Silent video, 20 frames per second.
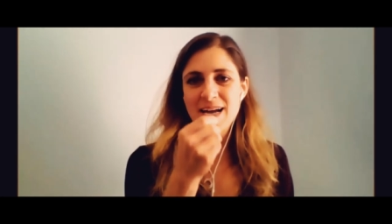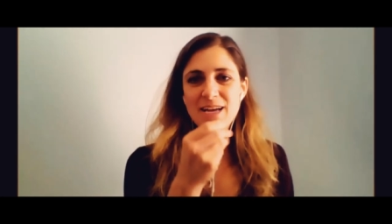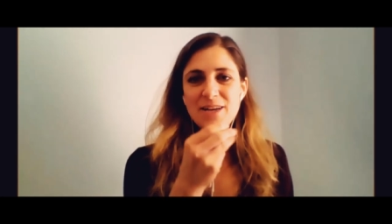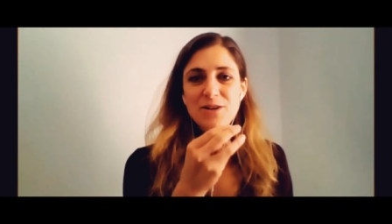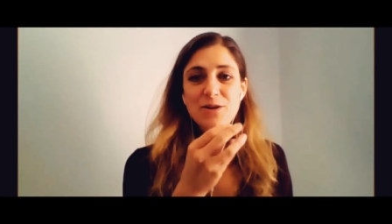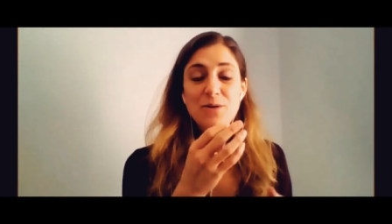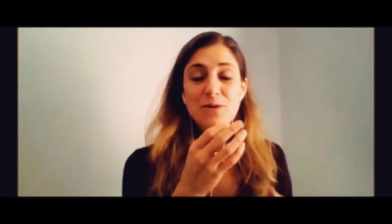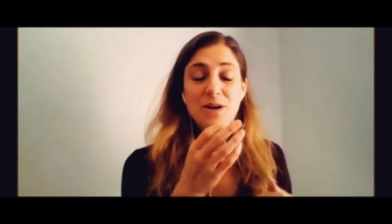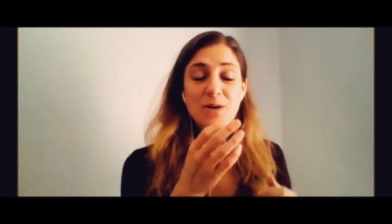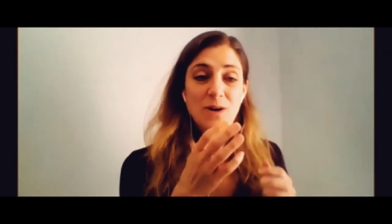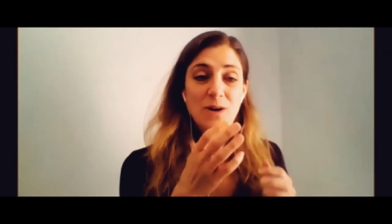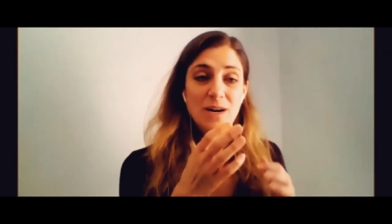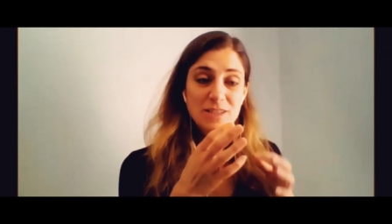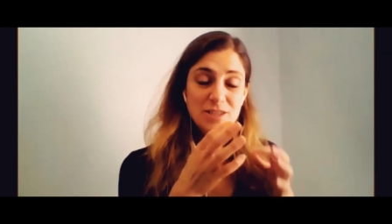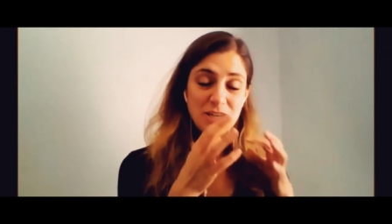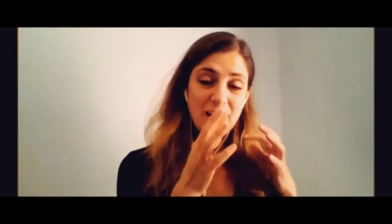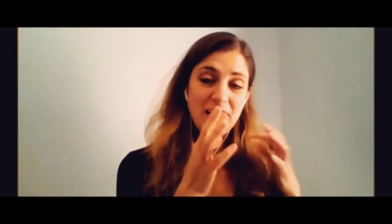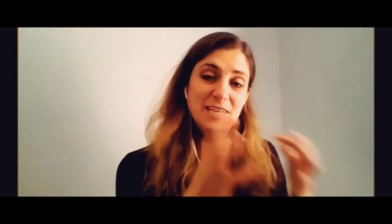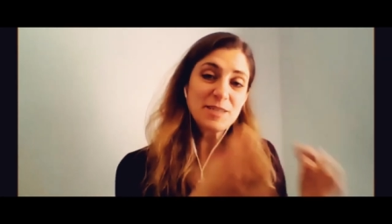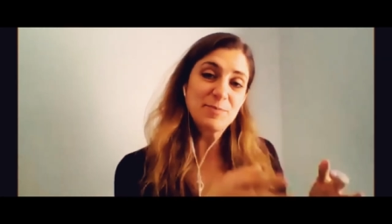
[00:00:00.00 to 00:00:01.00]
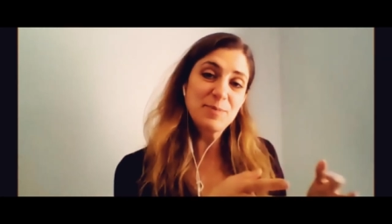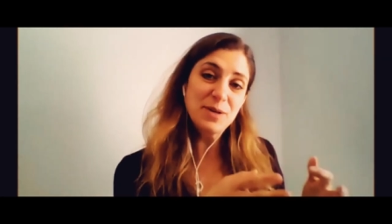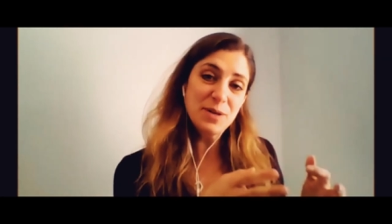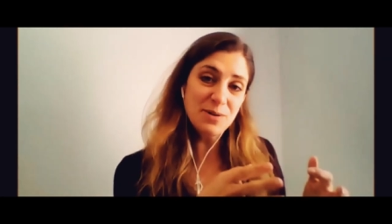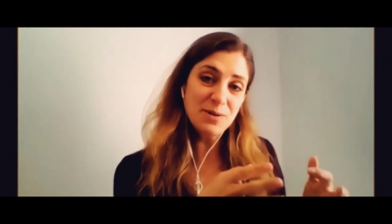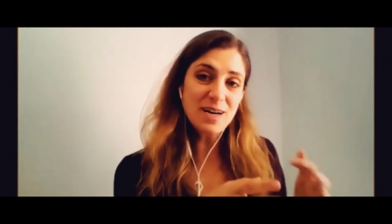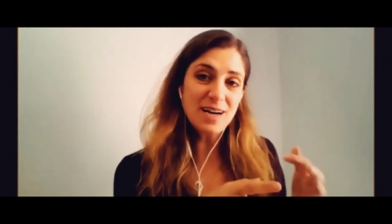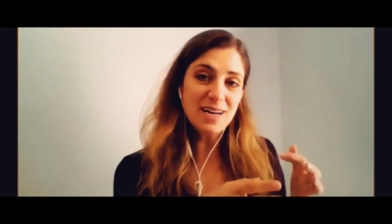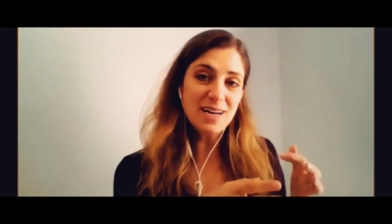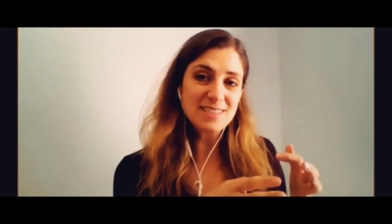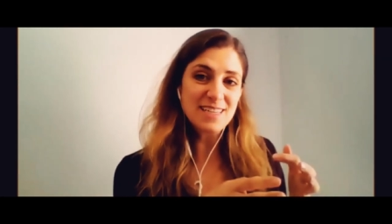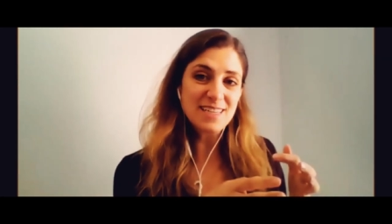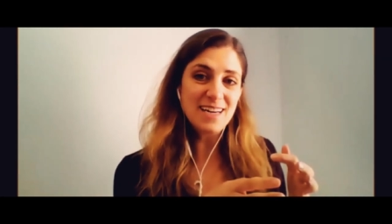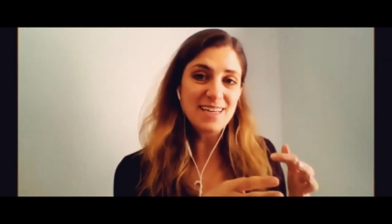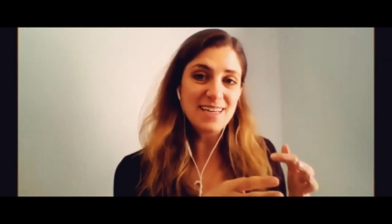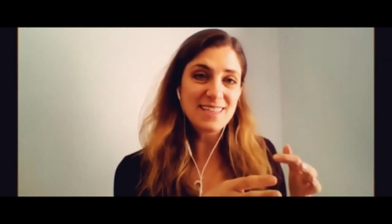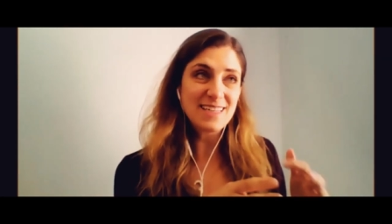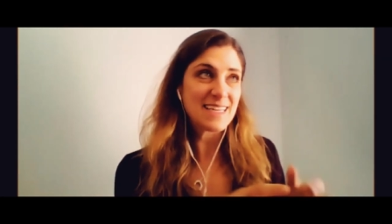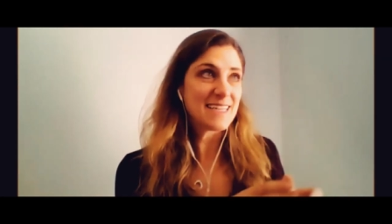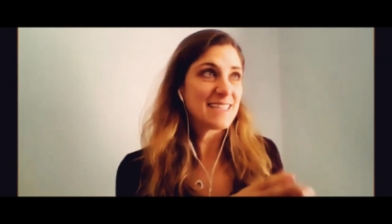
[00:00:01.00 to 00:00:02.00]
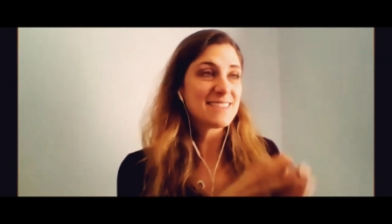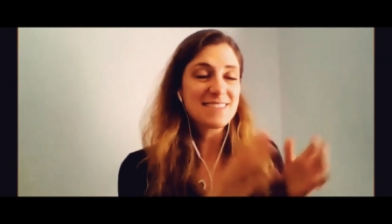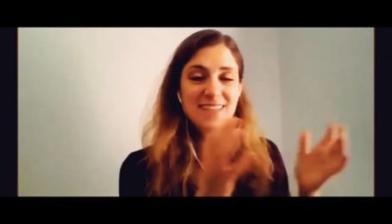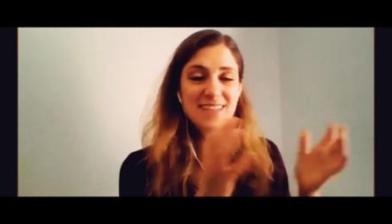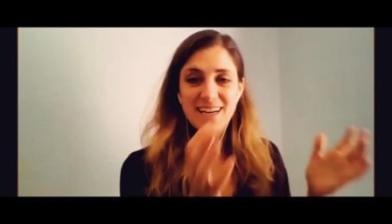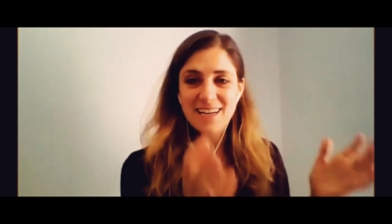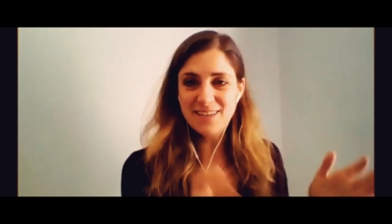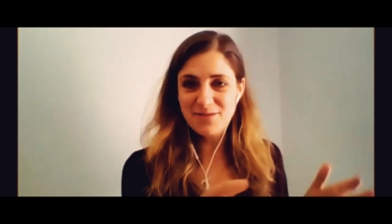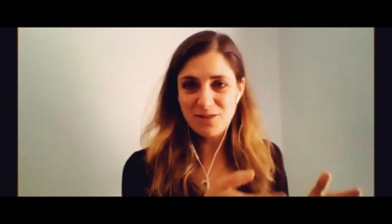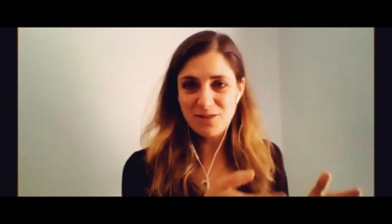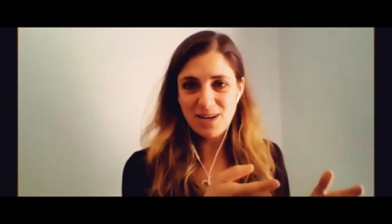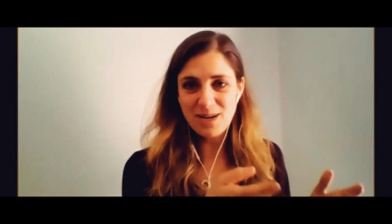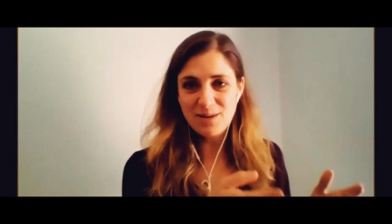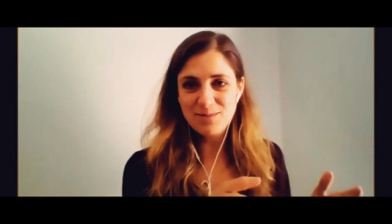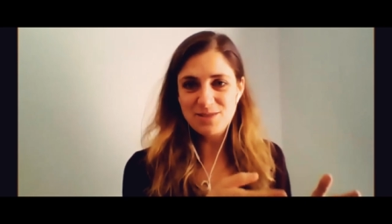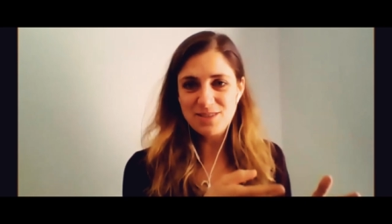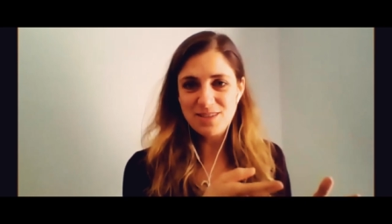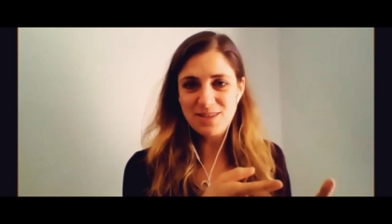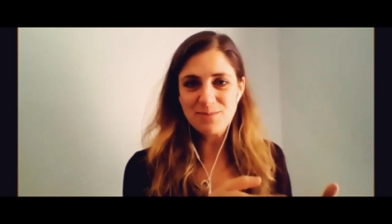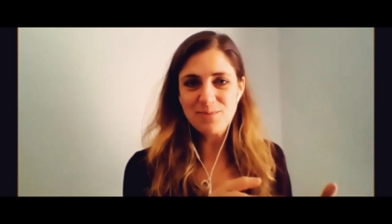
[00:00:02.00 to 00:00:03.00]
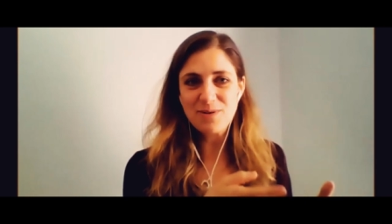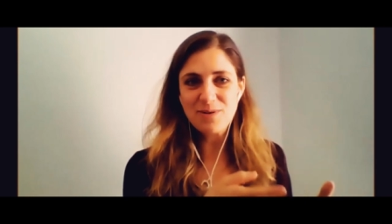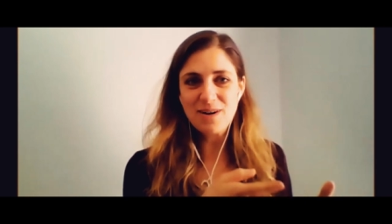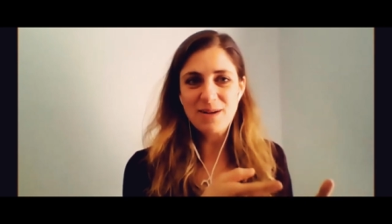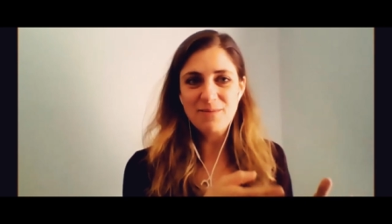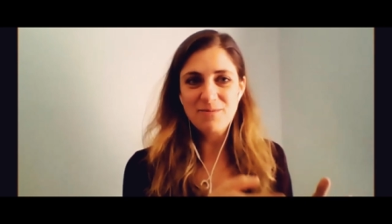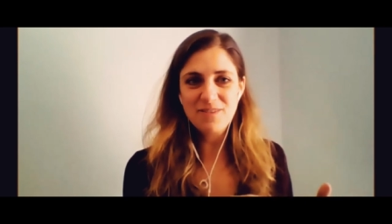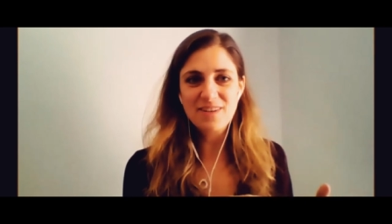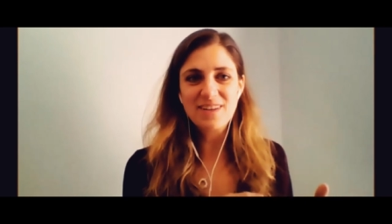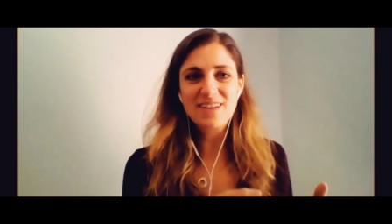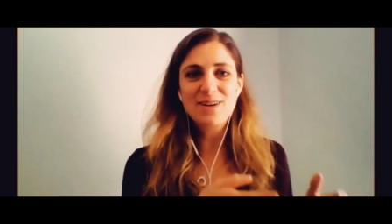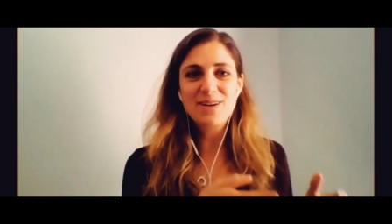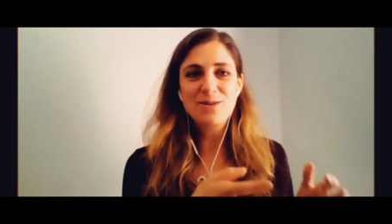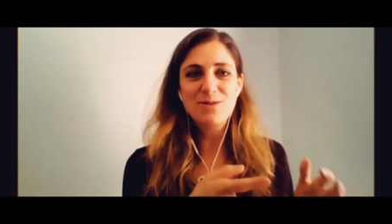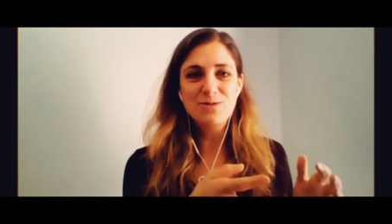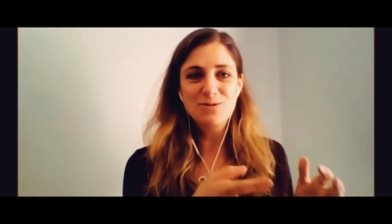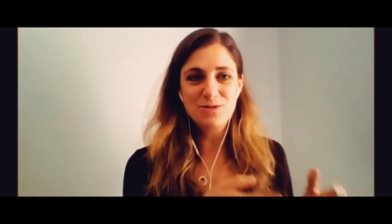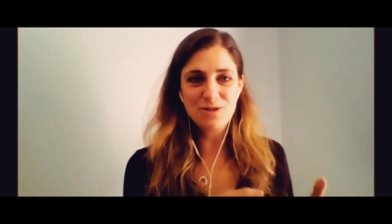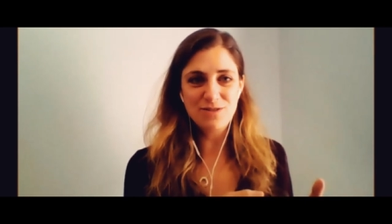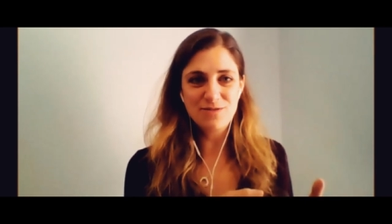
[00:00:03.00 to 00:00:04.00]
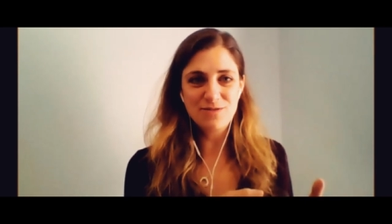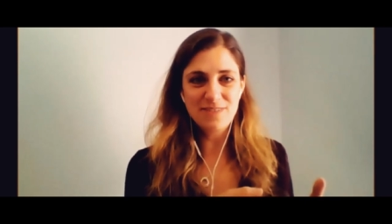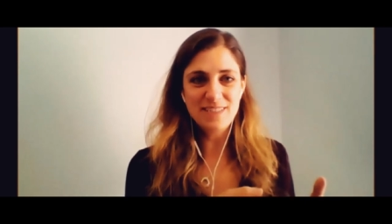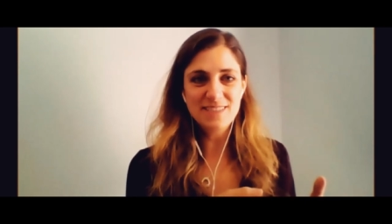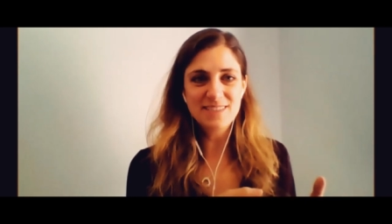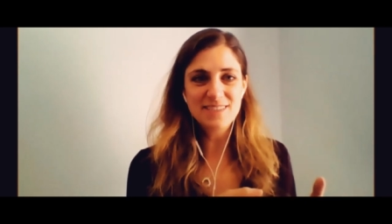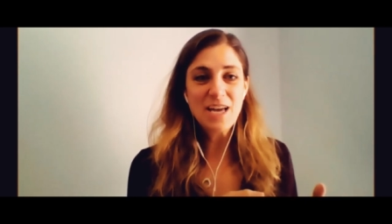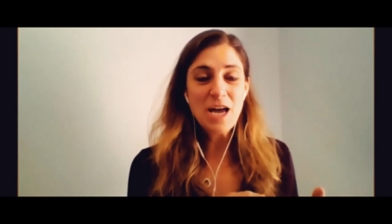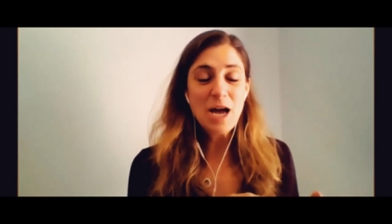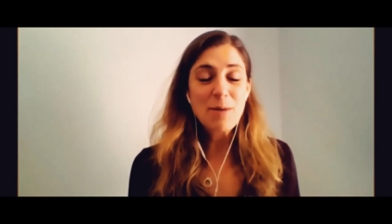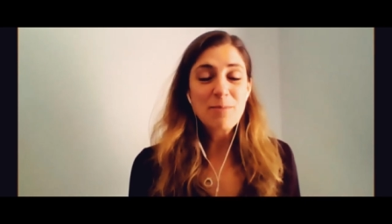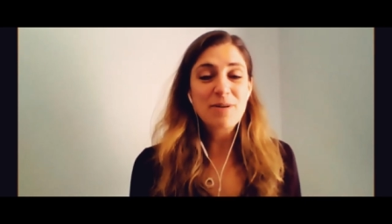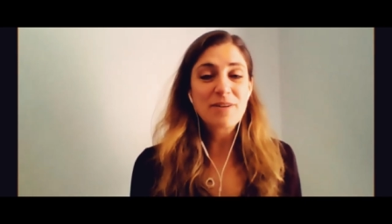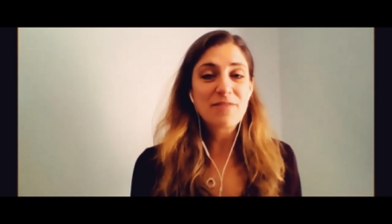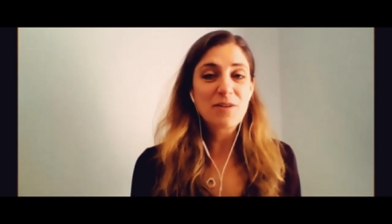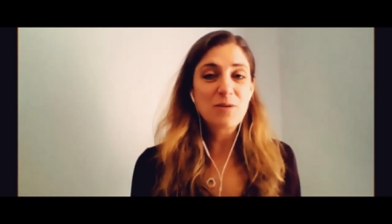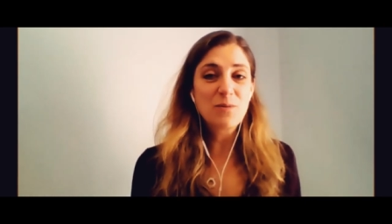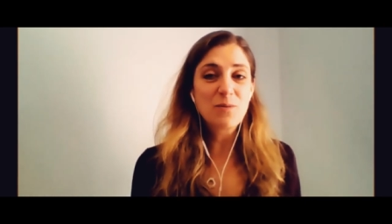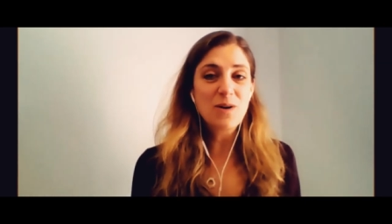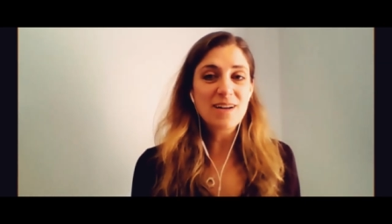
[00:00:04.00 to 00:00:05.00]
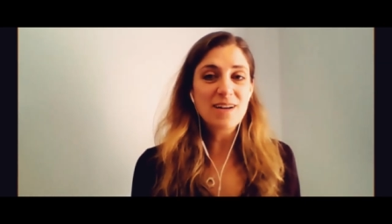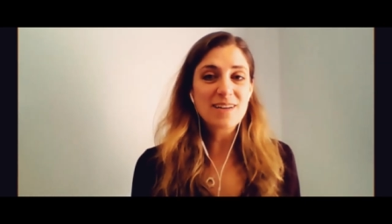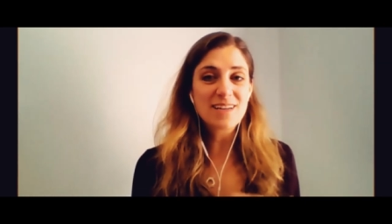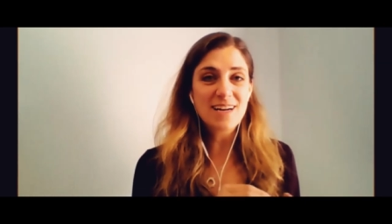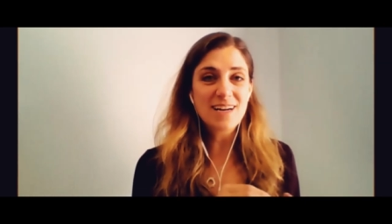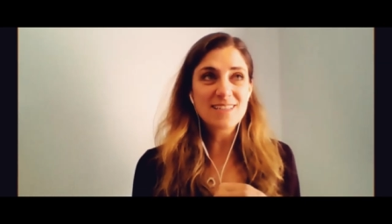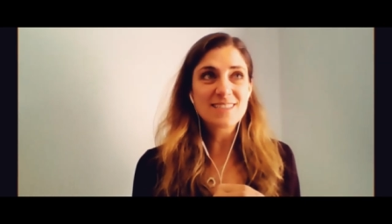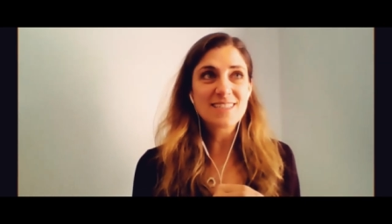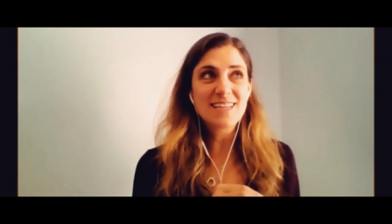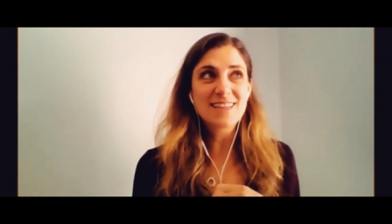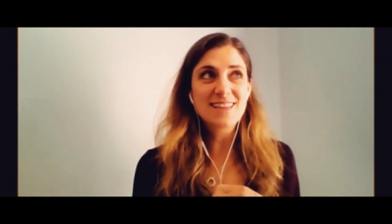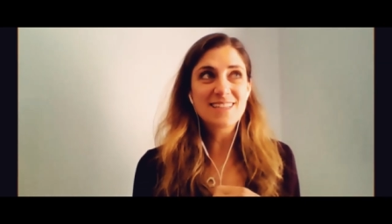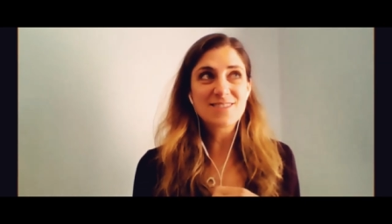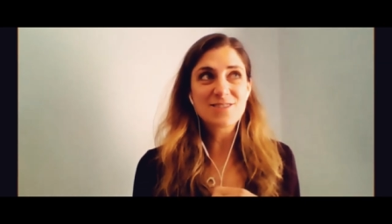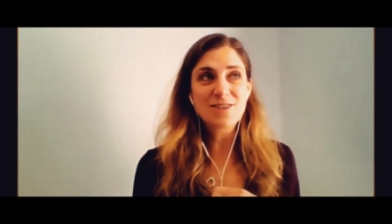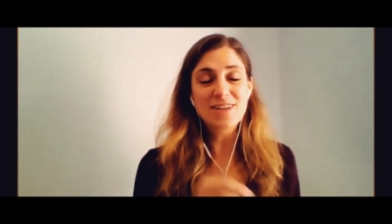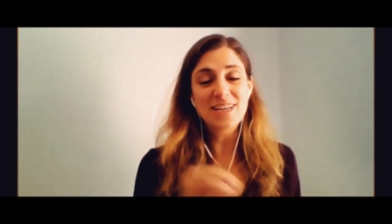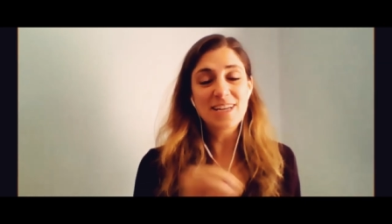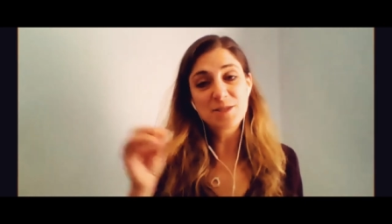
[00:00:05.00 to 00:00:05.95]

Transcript: you can watch HBO content inside of your Amazon Prime Video service, but if you want content that's on